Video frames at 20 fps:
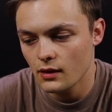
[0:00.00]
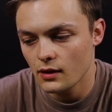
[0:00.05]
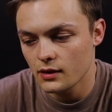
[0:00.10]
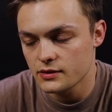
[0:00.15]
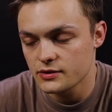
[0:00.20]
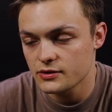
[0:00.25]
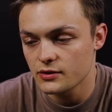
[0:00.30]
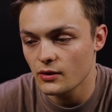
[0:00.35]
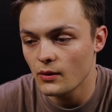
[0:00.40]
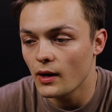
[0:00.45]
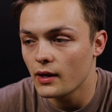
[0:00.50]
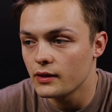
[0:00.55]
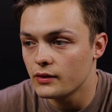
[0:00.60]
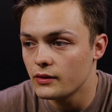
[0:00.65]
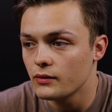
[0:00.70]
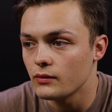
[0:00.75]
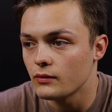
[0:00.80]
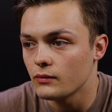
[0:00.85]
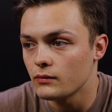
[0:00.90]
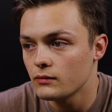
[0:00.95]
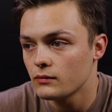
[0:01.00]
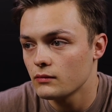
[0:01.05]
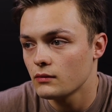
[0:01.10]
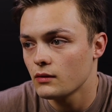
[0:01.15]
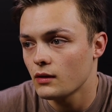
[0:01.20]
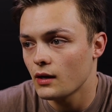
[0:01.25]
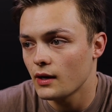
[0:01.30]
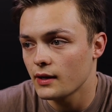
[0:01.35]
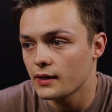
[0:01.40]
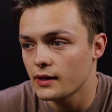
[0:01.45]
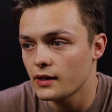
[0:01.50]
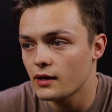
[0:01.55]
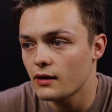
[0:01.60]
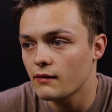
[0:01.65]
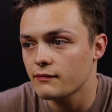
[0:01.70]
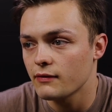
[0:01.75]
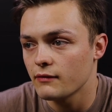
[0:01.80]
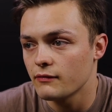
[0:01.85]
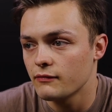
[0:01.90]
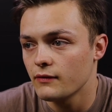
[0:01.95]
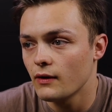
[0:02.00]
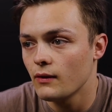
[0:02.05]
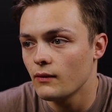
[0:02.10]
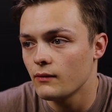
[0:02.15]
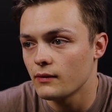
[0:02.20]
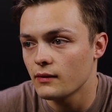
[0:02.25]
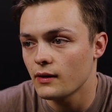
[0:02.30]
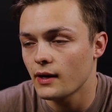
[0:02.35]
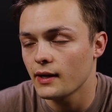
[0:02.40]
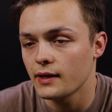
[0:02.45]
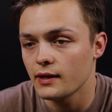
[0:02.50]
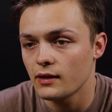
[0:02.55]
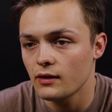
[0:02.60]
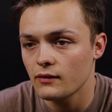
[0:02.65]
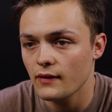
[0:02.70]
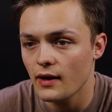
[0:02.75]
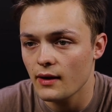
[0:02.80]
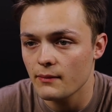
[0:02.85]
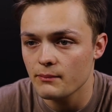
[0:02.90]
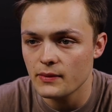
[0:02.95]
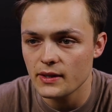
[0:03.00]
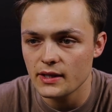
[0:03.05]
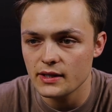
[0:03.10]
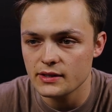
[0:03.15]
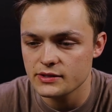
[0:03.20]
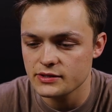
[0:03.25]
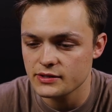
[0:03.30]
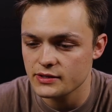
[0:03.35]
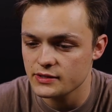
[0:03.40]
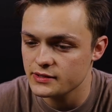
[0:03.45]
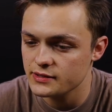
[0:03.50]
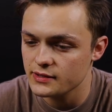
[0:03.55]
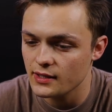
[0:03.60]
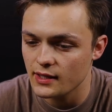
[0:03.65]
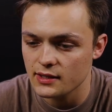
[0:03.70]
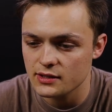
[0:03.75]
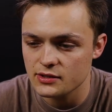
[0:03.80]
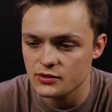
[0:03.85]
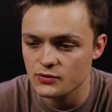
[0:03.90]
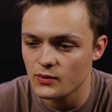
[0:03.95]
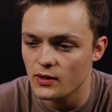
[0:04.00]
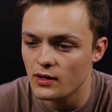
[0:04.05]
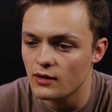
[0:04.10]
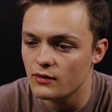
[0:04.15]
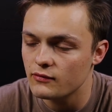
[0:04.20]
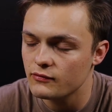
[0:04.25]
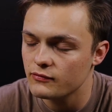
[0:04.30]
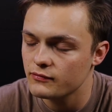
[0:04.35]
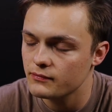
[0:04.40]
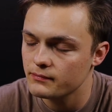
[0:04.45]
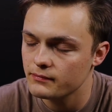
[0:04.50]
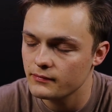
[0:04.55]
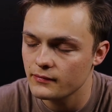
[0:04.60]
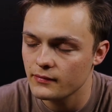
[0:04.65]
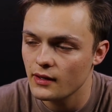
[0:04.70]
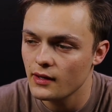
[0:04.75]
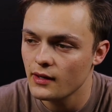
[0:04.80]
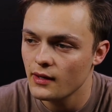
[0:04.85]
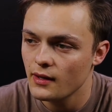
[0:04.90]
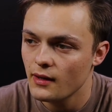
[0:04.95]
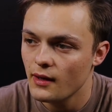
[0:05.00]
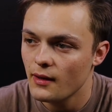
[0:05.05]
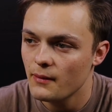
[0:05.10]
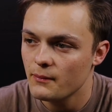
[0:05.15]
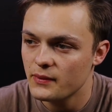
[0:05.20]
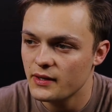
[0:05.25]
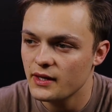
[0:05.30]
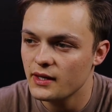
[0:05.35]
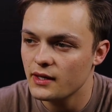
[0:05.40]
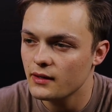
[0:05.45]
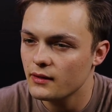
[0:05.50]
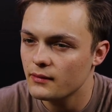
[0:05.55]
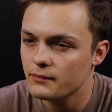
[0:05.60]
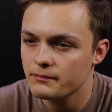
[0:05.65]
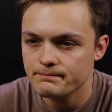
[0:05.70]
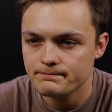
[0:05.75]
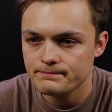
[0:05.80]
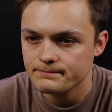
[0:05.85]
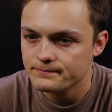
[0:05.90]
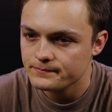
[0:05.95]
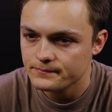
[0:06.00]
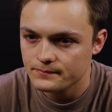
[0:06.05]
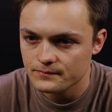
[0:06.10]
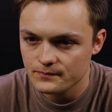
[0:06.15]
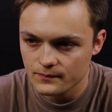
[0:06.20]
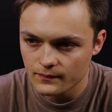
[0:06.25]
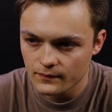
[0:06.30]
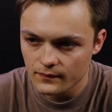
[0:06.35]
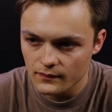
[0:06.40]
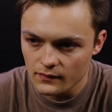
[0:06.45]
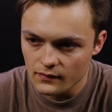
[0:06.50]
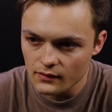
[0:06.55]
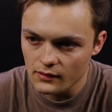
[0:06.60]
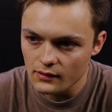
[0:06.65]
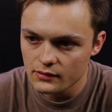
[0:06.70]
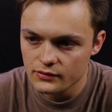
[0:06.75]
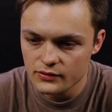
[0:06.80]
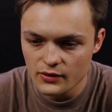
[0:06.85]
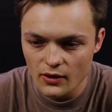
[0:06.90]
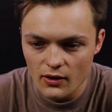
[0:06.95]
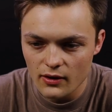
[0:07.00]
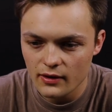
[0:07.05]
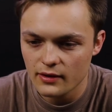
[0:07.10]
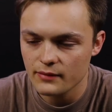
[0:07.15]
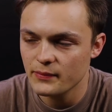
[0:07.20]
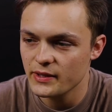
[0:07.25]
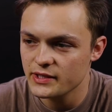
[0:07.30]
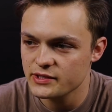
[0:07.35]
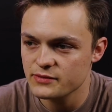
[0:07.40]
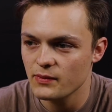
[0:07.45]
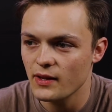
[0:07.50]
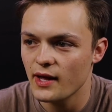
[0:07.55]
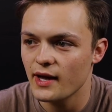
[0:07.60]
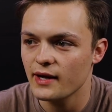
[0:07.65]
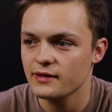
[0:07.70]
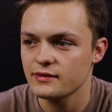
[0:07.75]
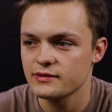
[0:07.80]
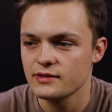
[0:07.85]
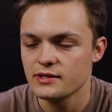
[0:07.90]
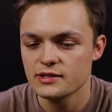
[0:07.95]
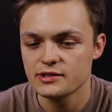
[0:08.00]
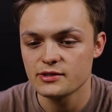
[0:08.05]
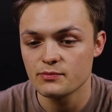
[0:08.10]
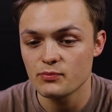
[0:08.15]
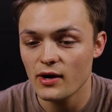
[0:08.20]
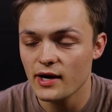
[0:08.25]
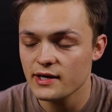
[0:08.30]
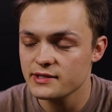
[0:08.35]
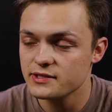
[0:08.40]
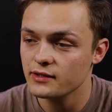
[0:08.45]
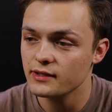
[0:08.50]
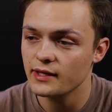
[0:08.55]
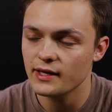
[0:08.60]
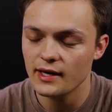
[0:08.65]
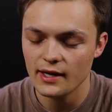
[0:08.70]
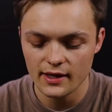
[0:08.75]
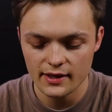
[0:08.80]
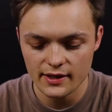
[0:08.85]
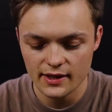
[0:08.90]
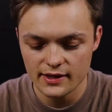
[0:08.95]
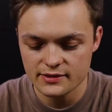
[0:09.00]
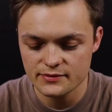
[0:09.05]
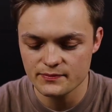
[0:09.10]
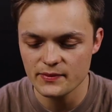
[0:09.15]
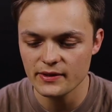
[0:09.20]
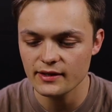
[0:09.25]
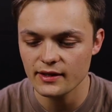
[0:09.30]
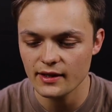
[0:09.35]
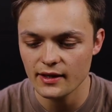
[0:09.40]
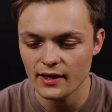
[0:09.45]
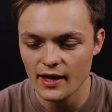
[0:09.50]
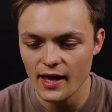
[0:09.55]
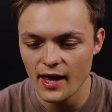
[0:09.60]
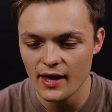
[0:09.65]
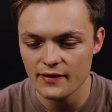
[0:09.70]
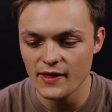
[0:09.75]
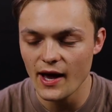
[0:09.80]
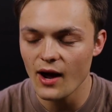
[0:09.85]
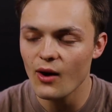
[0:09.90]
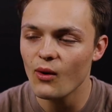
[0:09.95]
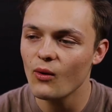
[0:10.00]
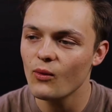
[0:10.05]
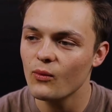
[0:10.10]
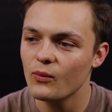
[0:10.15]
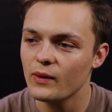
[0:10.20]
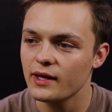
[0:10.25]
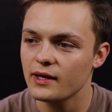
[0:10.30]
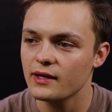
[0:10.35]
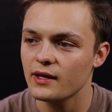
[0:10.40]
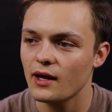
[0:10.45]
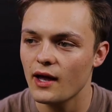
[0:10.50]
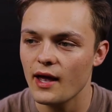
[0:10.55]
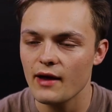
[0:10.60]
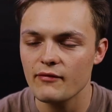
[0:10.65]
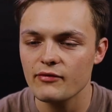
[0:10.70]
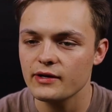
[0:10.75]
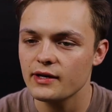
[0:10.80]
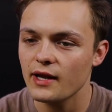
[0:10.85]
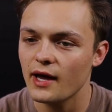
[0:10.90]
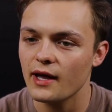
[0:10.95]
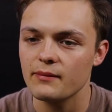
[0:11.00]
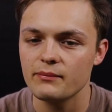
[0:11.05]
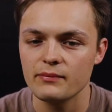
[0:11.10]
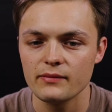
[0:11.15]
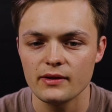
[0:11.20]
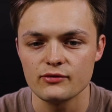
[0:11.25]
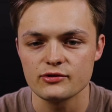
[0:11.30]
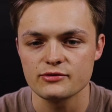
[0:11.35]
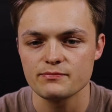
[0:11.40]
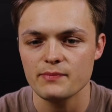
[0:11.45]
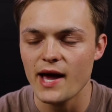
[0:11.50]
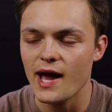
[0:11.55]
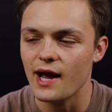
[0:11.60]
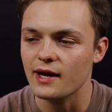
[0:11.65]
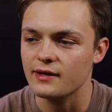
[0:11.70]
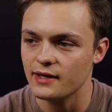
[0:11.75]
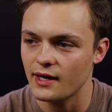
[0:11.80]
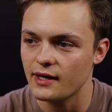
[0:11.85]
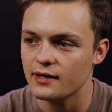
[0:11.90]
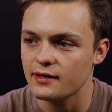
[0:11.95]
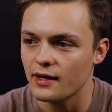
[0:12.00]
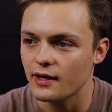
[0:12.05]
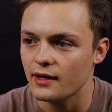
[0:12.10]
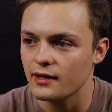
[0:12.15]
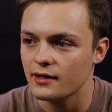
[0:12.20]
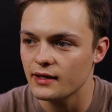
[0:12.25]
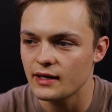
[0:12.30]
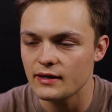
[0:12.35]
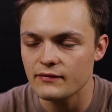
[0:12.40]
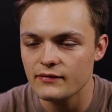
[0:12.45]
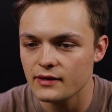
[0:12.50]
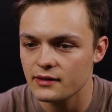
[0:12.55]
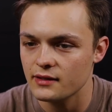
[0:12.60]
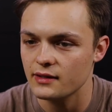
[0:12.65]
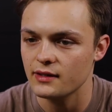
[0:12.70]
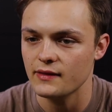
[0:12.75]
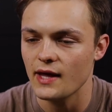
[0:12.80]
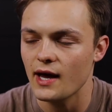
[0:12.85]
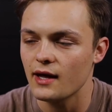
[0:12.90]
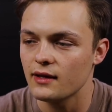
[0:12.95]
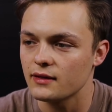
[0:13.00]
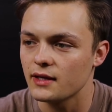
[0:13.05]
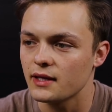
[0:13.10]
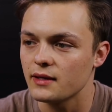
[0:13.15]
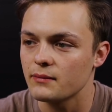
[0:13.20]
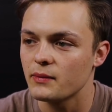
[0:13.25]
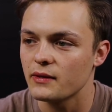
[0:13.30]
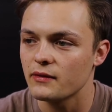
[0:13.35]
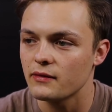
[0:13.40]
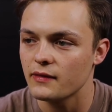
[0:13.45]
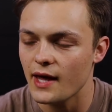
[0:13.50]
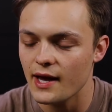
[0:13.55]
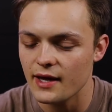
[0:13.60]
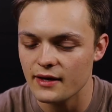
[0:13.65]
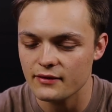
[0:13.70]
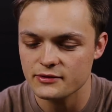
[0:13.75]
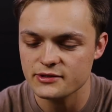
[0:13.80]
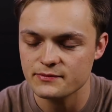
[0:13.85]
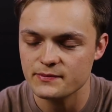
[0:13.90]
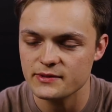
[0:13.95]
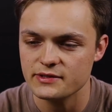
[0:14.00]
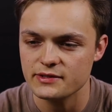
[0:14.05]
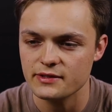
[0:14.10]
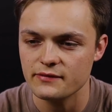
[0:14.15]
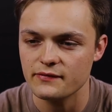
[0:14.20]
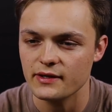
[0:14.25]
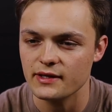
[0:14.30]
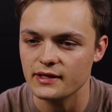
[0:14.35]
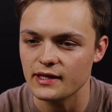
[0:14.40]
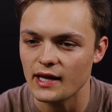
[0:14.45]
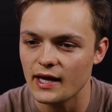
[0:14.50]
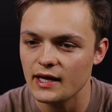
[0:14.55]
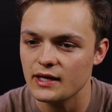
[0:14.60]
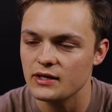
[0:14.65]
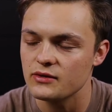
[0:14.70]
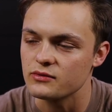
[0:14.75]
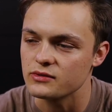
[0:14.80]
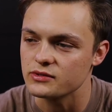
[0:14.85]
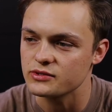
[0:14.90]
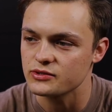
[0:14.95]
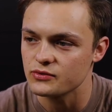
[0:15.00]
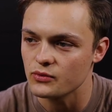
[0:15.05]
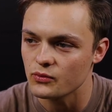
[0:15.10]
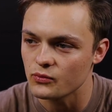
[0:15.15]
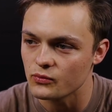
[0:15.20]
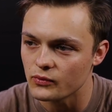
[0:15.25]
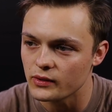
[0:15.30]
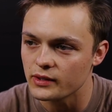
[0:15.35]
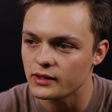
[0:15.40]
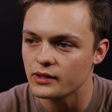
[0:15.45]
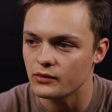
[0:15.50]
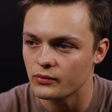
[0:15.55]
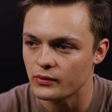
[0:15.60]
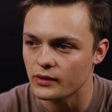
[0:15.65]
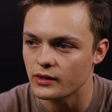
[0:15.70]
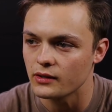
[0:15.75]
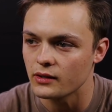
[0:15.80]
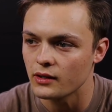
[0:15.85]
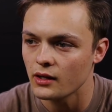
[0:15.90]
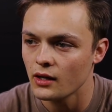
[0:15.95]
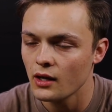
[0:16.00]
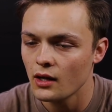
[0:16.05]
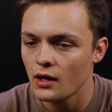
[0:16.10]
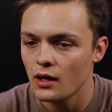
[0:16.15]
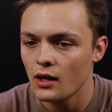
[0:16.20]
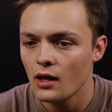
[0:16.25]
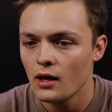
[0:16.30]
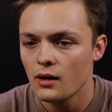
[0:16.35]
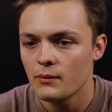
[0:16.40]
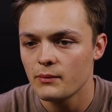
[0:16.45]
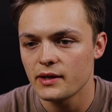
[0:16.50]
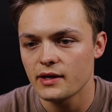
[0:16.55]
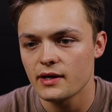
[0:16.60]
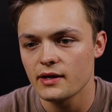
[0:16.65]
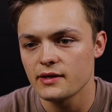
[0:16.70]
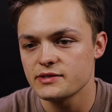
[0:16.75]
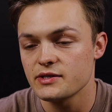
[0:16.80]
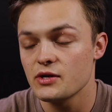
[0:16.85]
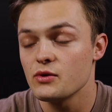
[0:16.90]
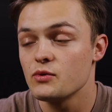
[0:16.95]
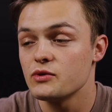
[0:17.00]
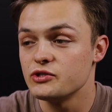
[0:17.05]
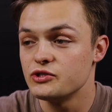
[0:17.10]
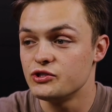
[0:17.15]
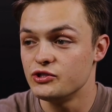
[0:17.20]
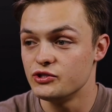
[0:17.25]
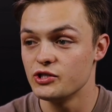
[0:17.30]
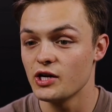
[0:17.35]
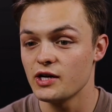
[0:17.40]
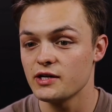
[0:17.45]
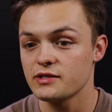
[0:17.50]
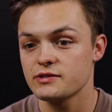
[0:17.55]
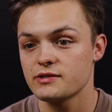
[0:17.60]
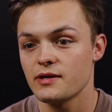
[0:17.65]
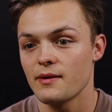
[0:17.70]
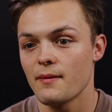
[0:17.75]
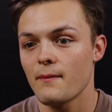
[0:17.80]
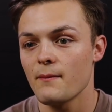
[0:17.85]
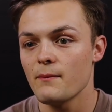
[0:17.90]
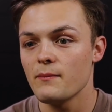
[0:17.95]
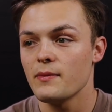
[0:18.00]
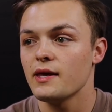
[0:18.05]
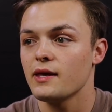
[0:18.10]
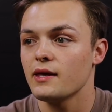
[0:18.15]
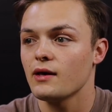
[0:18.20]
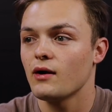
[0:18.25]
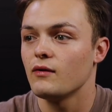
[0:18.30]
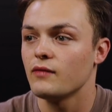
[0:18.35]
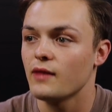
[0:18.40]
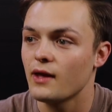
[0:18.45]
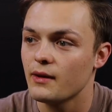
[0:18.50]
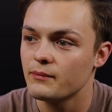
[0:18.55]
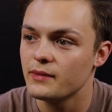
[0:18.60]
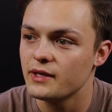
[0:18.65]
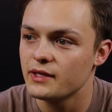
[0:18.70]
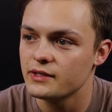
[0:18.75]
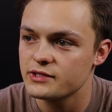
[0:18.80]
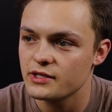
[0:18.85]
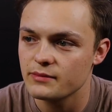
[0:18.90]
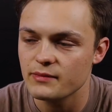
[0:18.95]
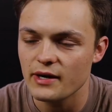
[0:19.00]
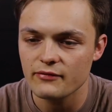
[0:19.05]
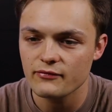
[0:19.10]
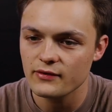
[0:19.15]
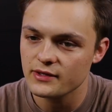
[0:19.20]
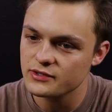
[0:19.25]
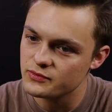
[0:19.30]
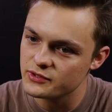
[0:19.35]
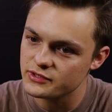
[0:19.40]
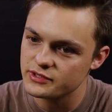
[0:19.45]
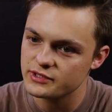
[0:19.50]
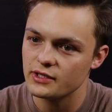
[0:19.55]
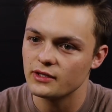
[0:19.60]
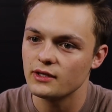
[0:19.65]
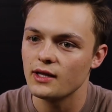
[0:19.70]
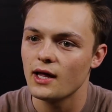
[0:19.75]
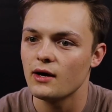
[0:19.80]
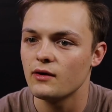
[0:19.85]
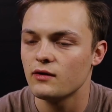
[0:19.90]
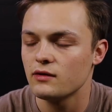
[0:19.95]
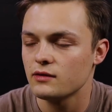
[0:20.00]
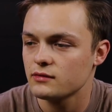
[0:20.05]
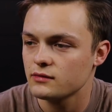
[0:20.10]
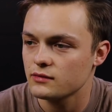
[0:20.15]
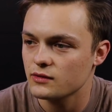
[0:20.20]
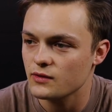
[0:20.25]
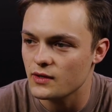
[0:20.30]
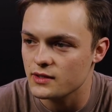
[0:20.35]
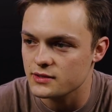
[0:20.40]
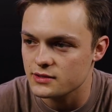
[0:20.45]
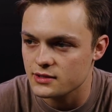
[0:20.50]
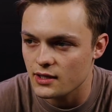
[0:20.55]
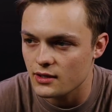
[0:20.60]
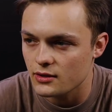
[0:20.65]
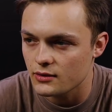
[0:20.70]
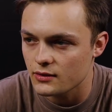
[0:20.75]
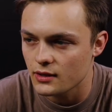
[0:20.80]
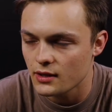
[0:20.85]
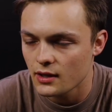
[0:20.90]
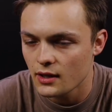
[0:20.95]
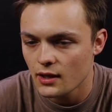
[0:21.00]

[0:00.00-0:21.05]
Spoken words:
I do. I get off the phone, I get on that beach. It's like 12 p.m., dark, pitch black. Surprisingly, it's been that whole week, every night it was packed at night, even that late. But that specific night, it was really weird because it was just me on that beach and my friends were still out across town.